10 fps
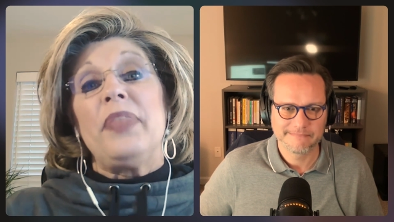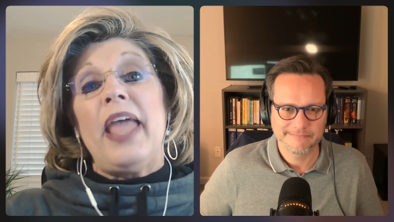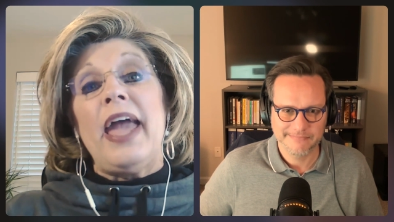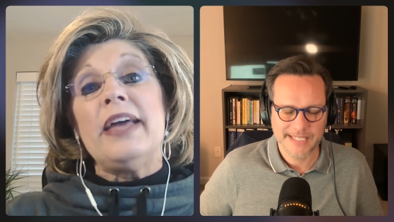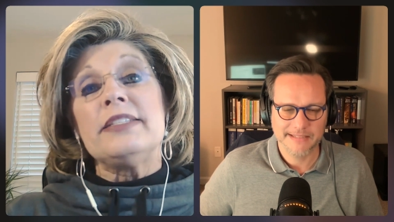
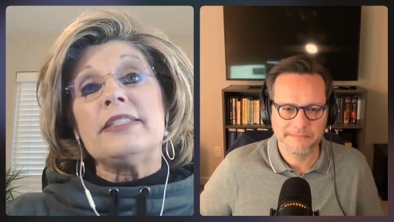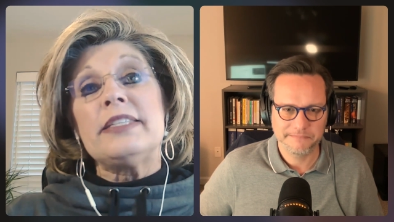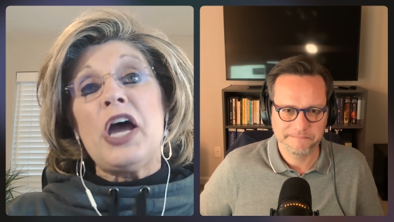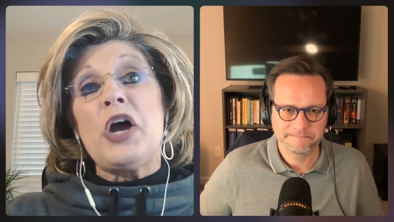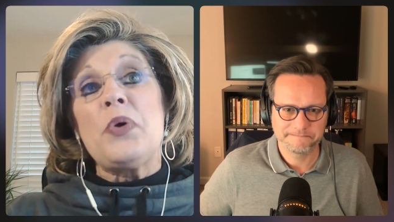Speaker 1: And
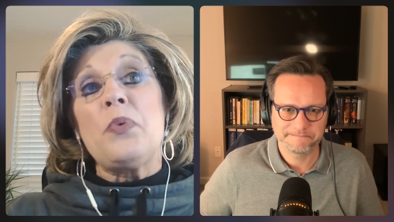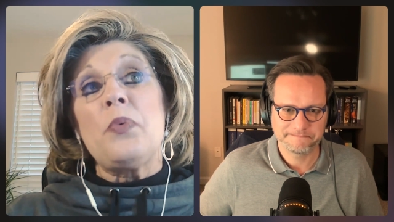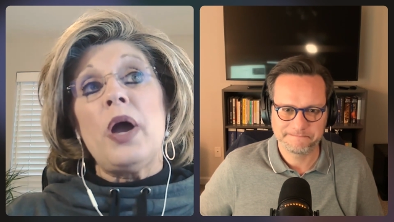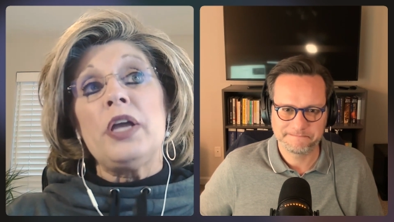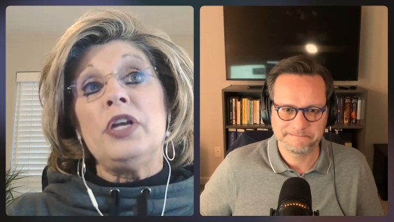
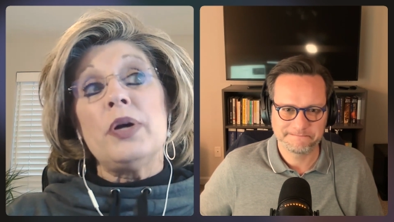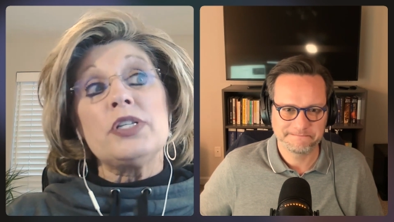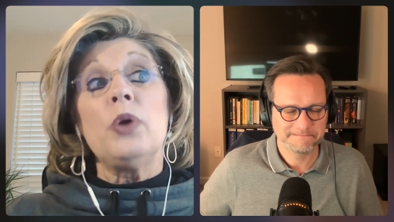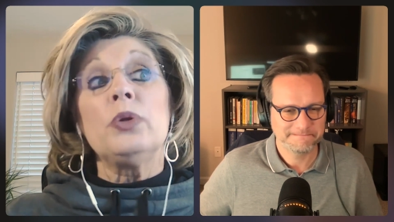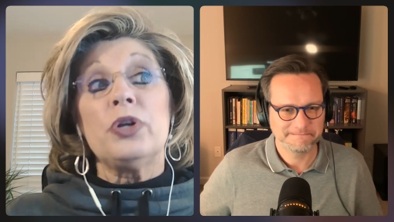so, you know, I
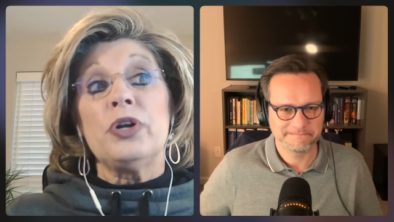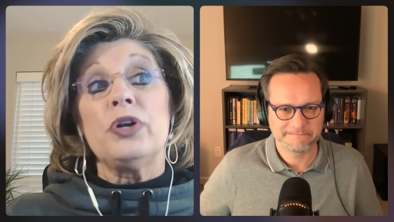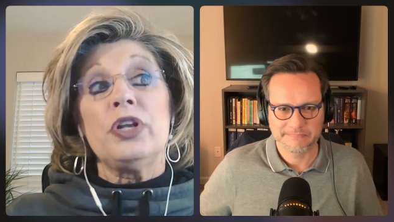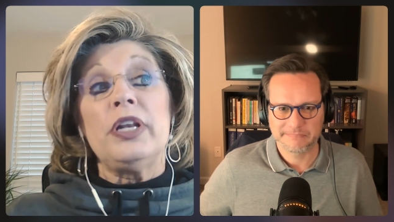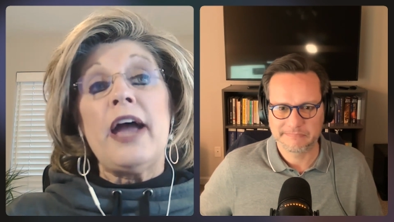told her,
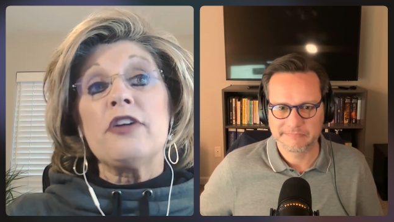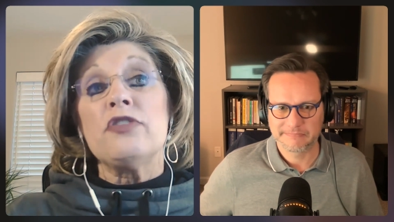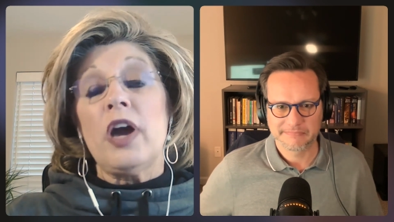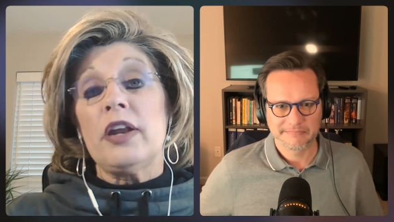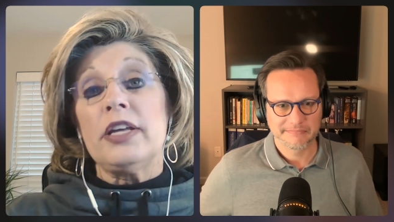now you've
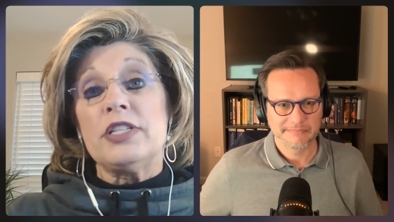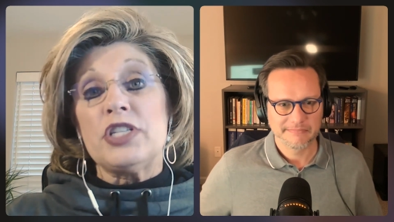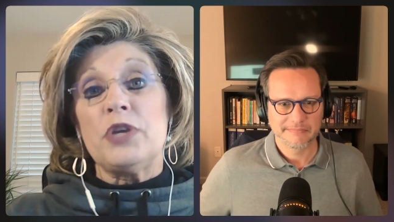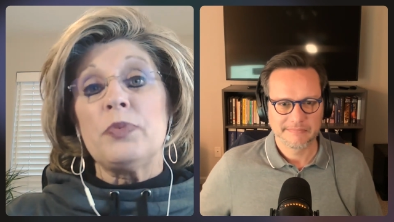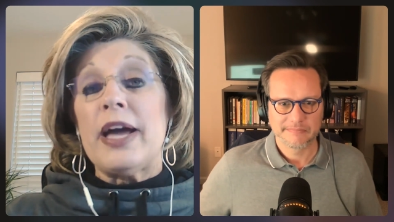got a
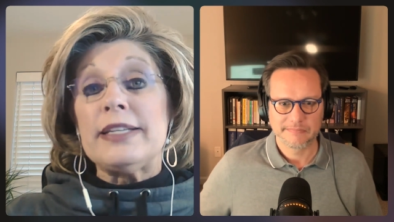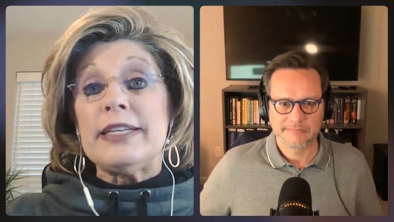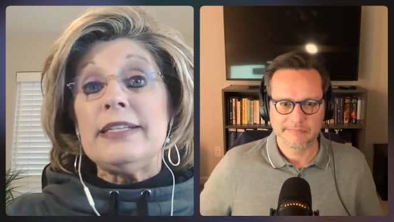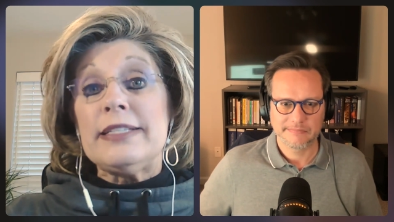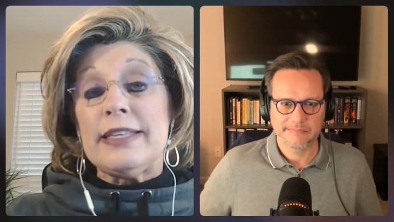concern with
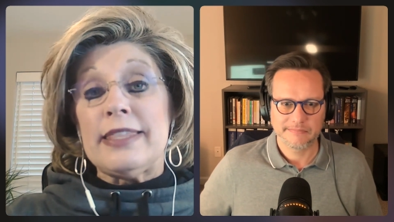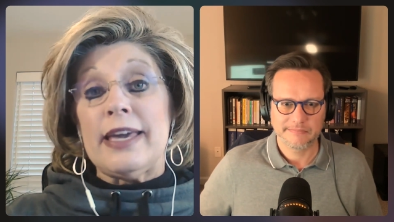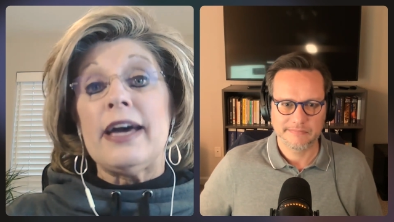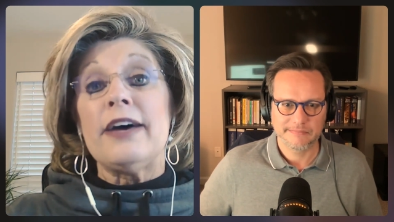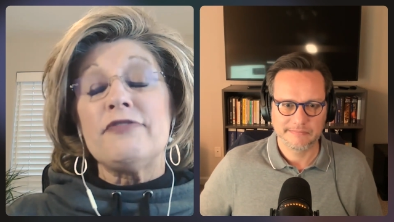identity
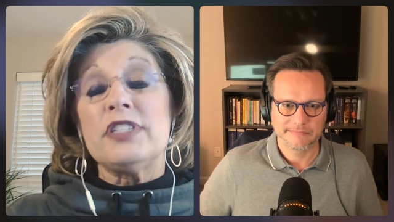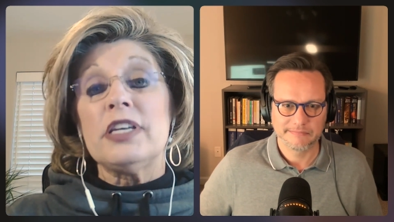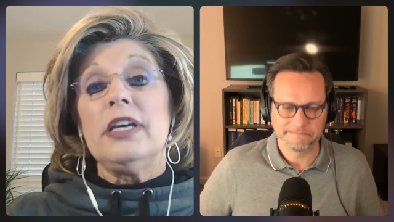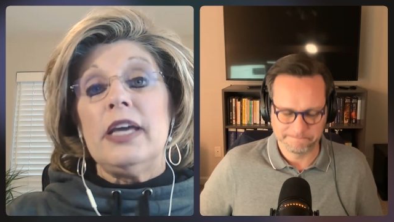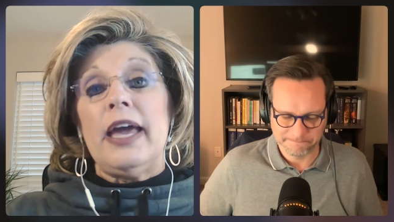theft.
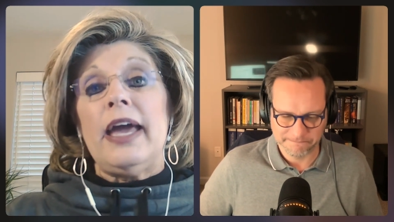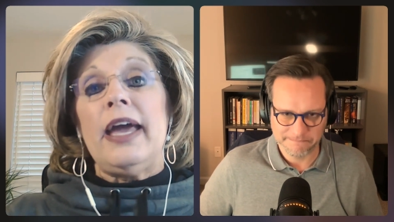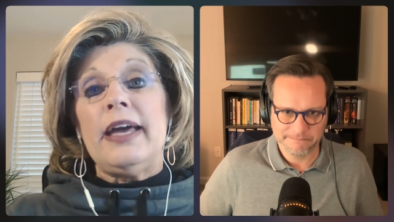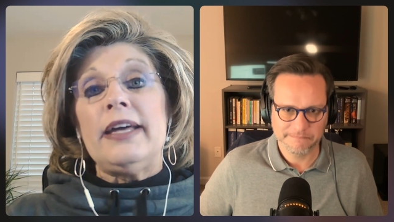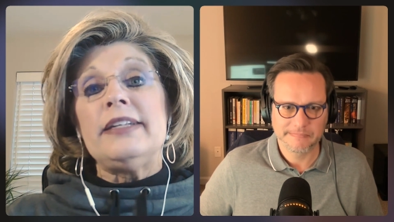Mm-hmm.
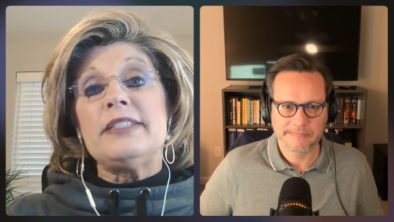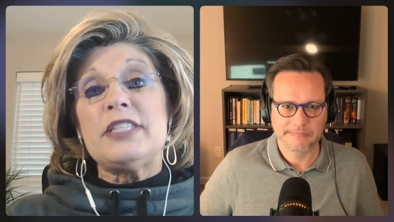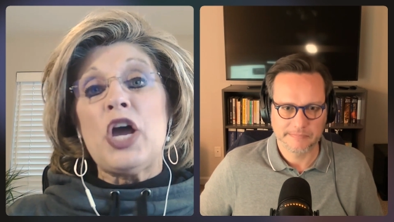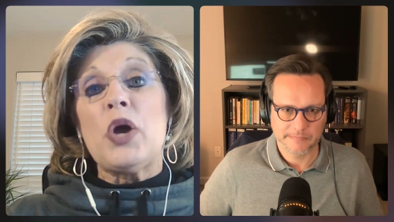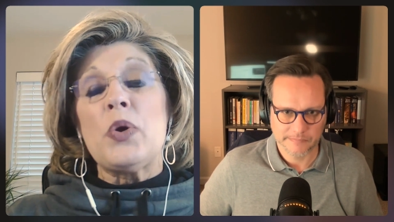And
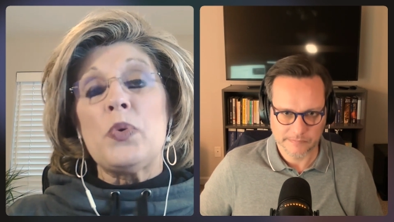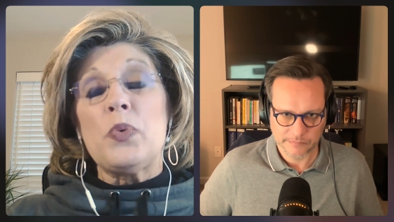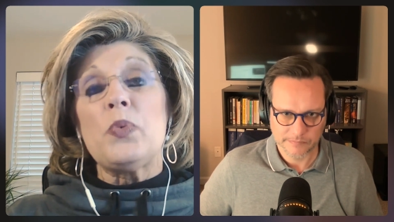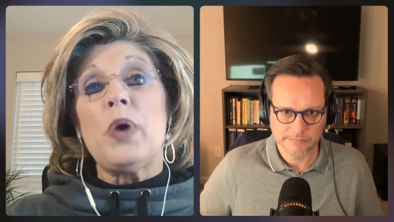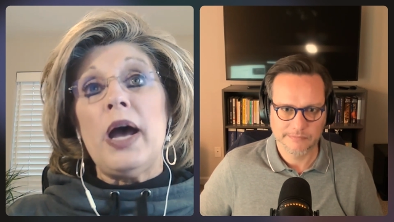
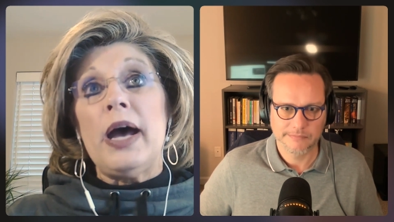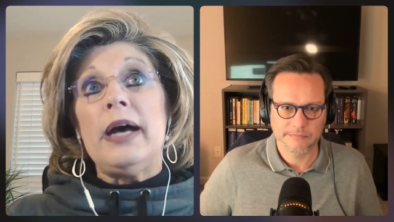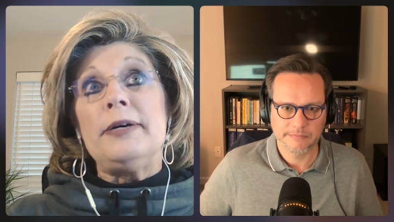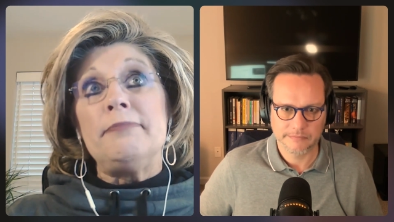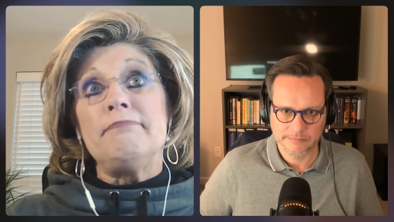so,
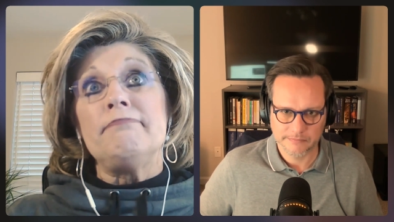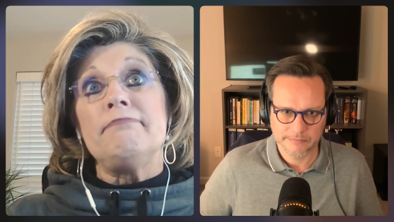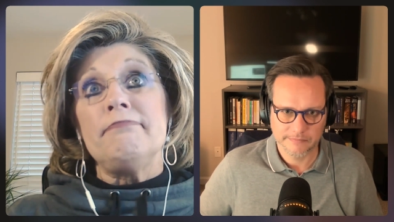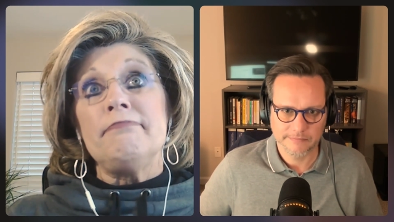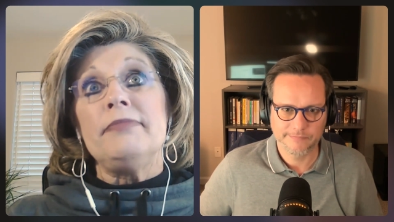um,
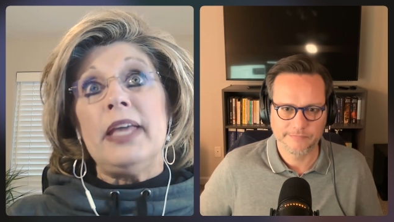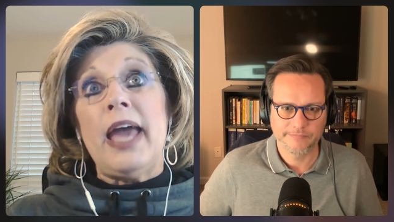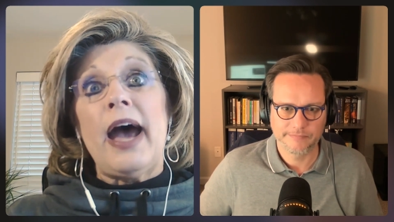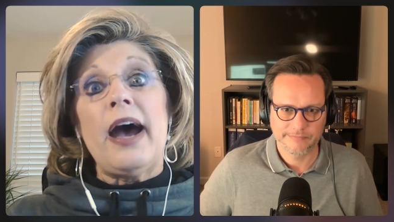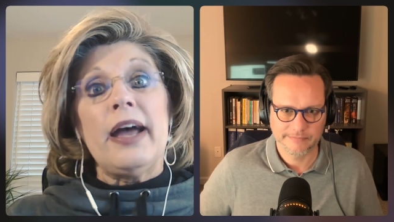
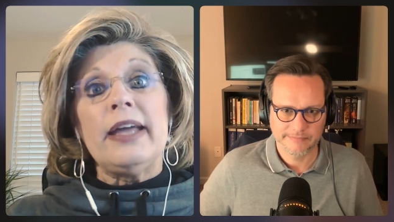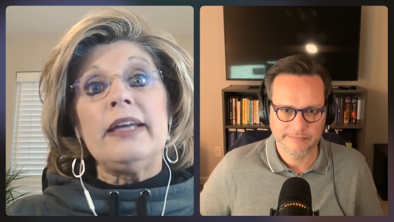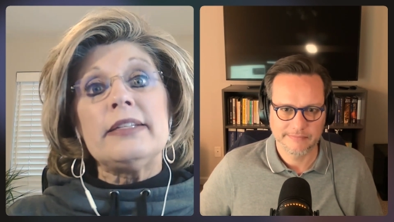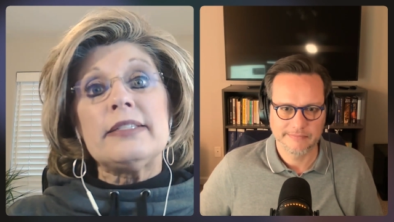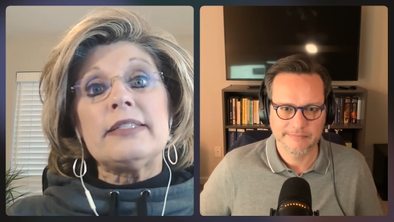yeah,
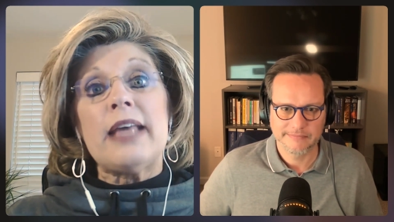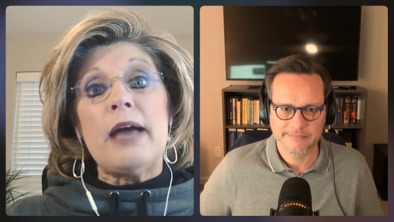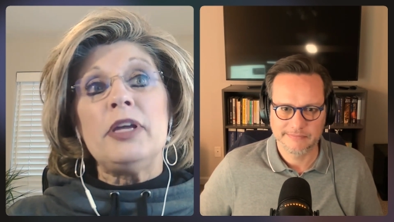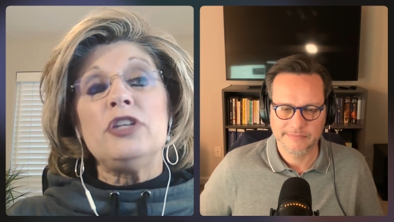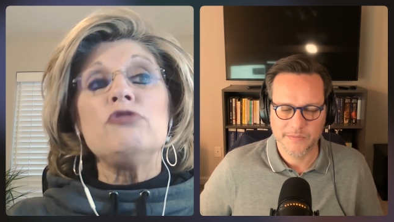it's, I
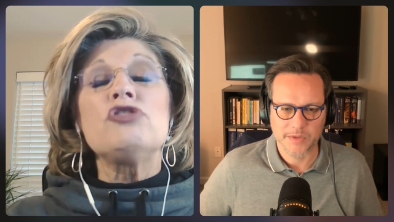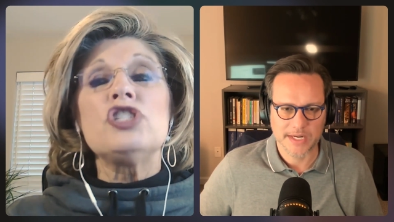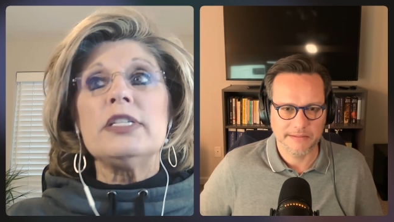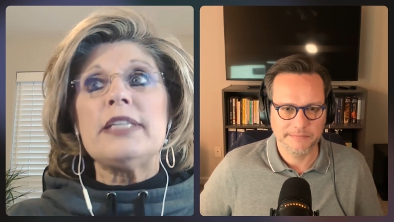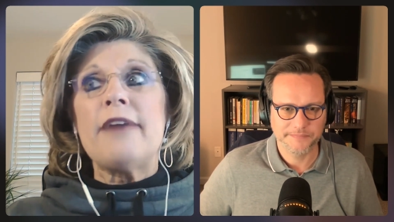mean, you wow.
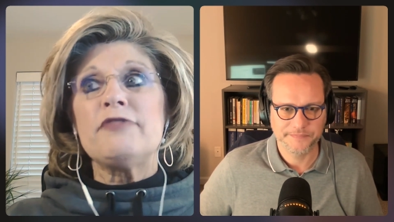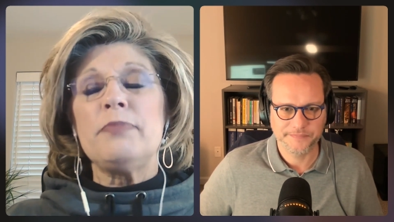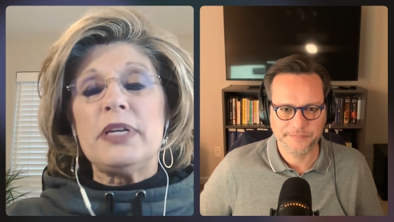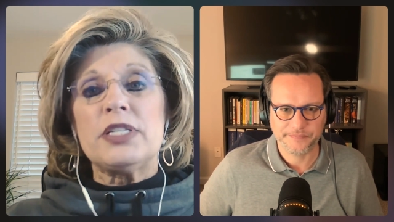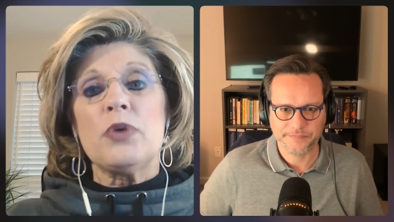just have to
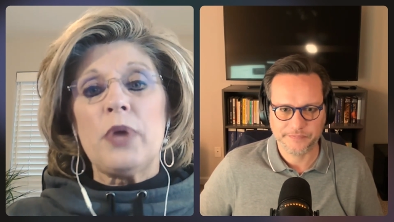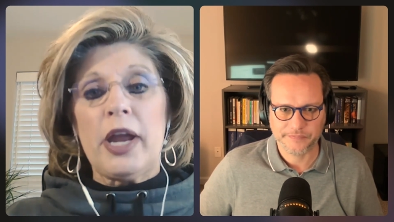be so